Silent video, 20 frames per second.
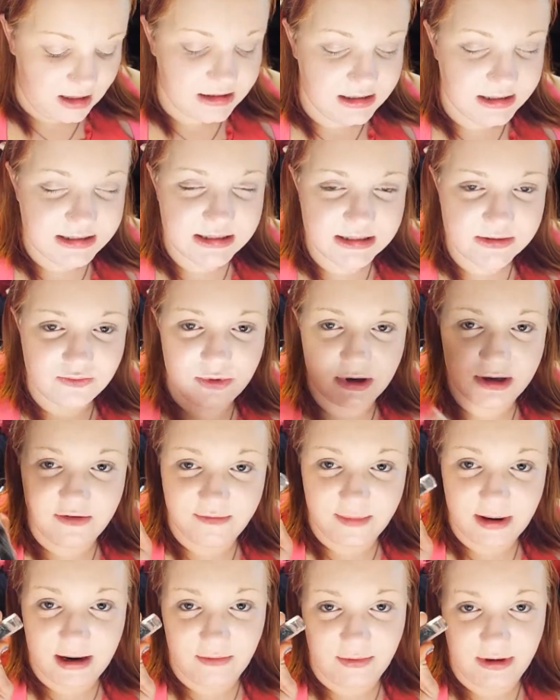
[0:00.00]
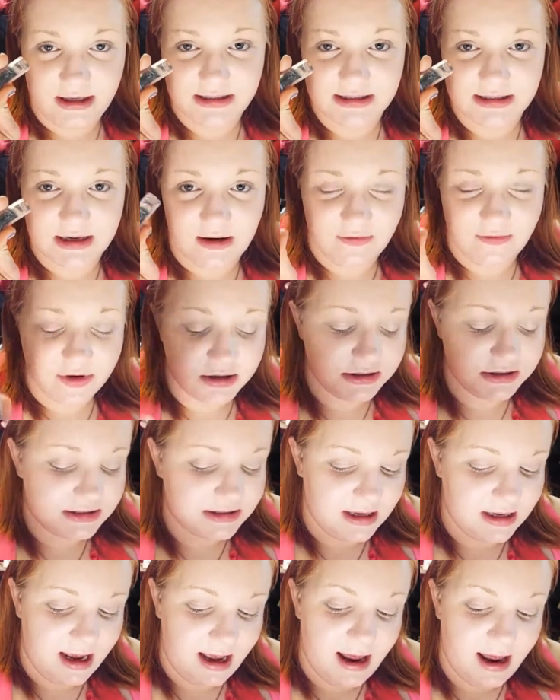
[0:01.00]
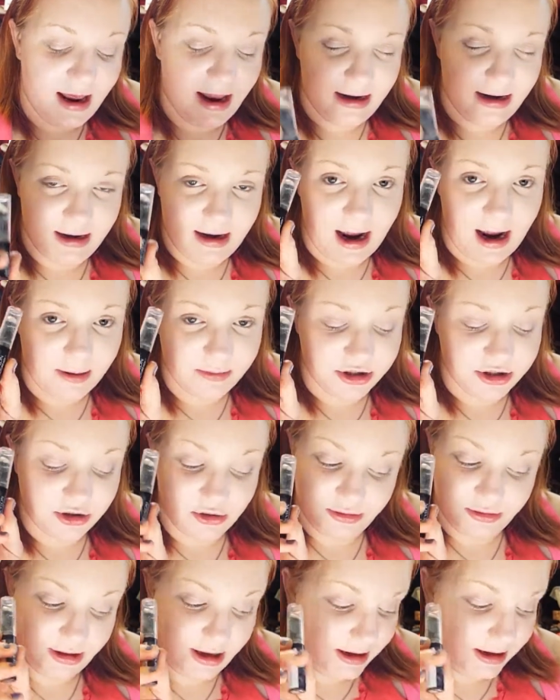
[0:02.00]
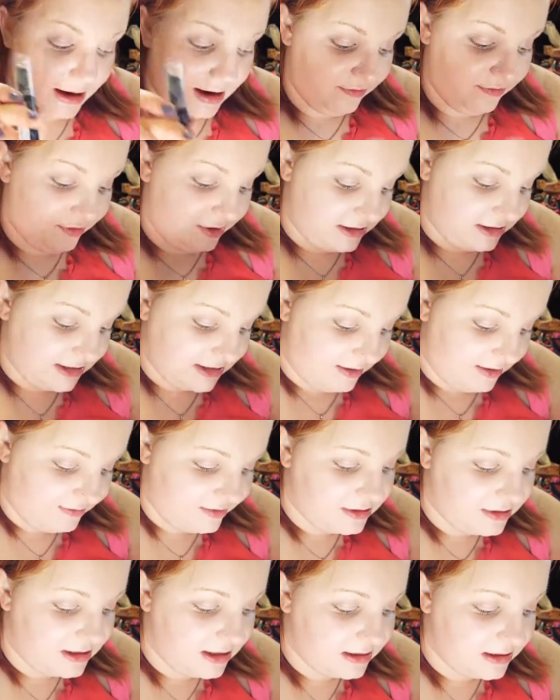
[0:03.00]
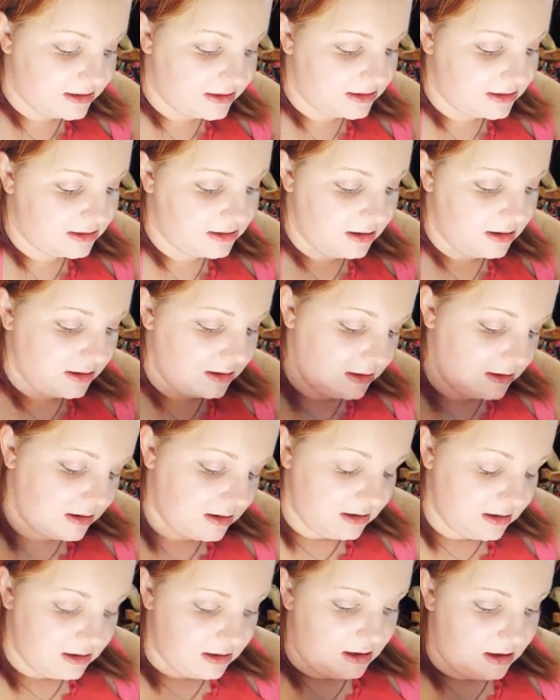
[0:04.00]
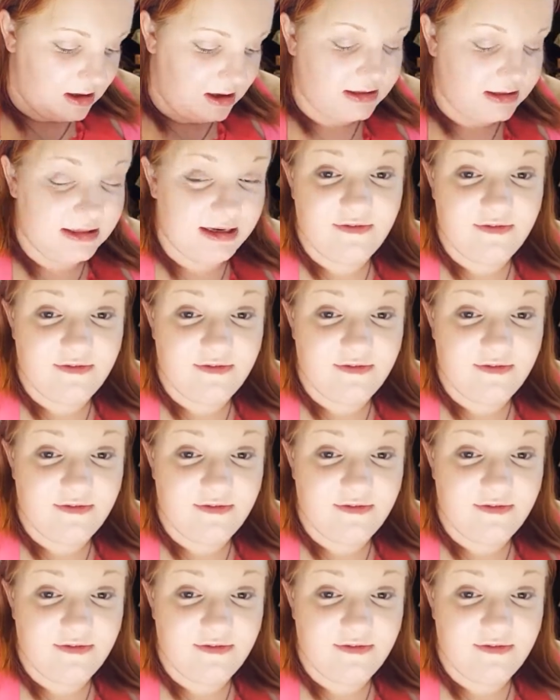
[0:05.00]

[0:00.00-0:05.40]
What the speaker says: This is one of my rediscovers, and I'm so glad I've rediscovered this. It is